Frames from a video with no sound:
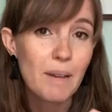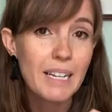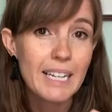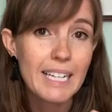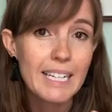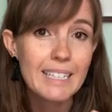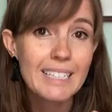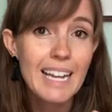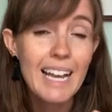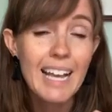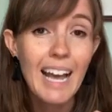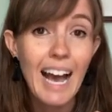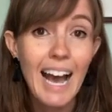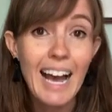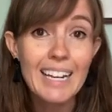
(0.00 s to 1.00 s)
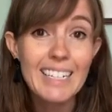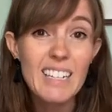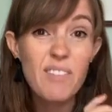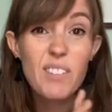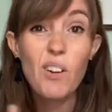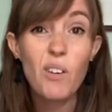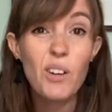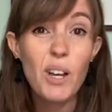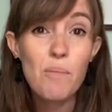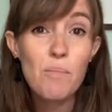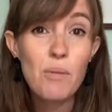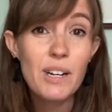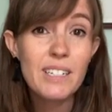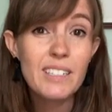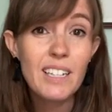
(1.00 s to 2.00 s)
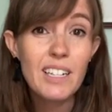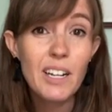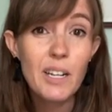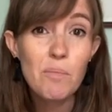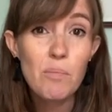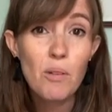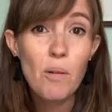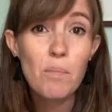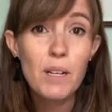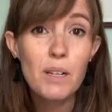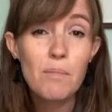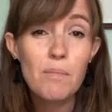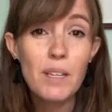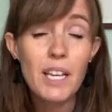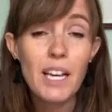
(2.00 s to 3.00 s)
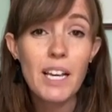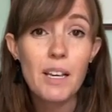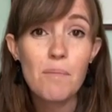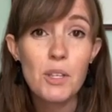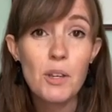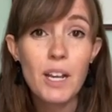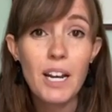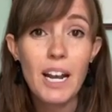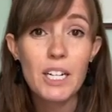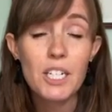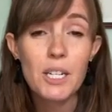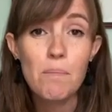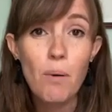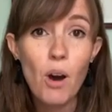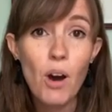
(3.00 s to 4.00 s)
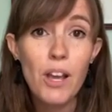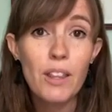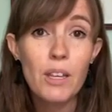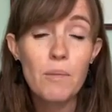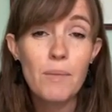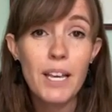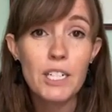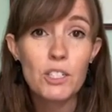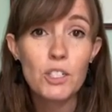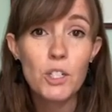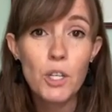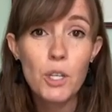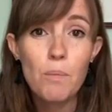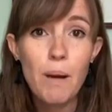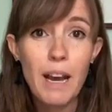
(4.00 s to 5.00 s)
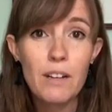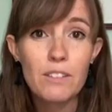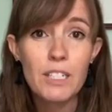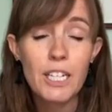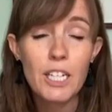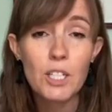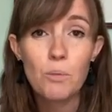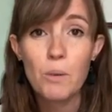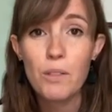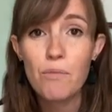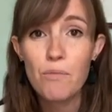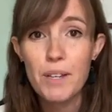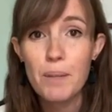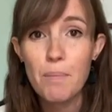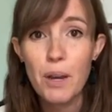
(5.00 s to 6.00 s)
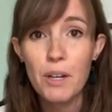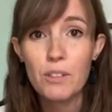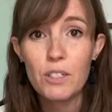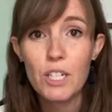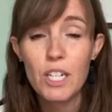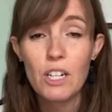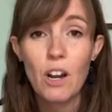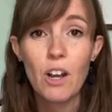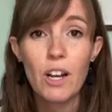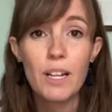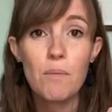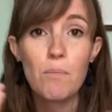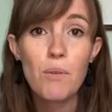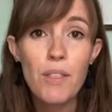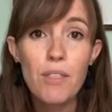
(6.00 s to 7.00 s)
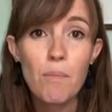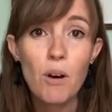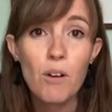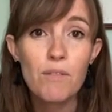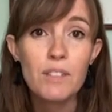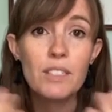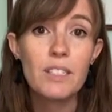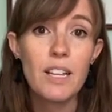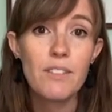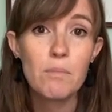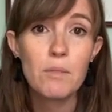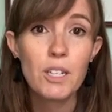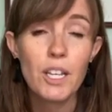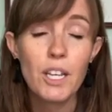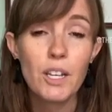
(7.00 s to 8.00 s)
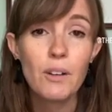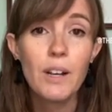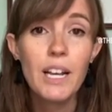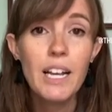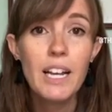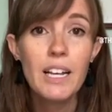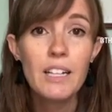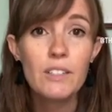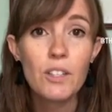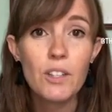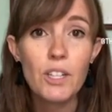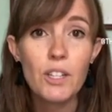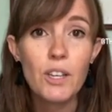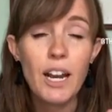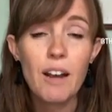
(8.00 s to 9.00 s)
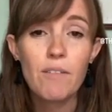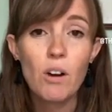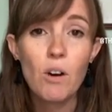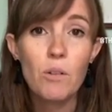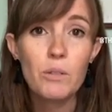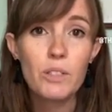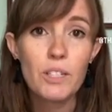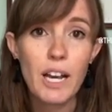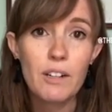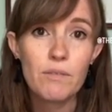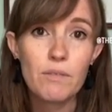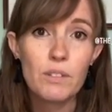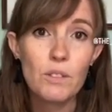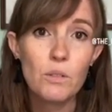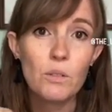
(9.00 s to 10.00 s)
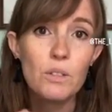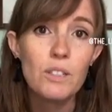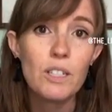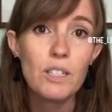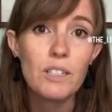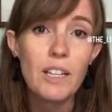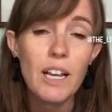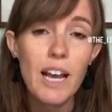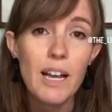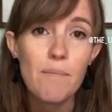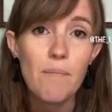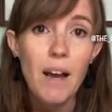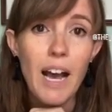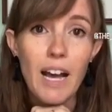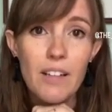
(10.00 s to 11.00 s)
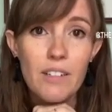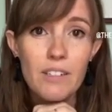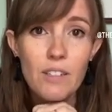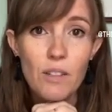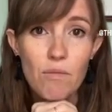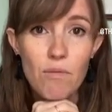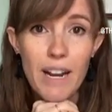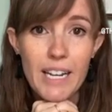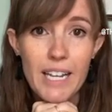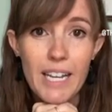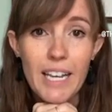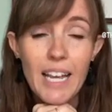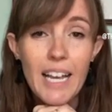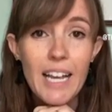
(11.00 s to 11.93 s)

at least. And if you've got no printer, no problem, you can actually buy them. They're just £2 each with free postage, and I can print them off and send them to you so that you can have a whole stack of resources at the ready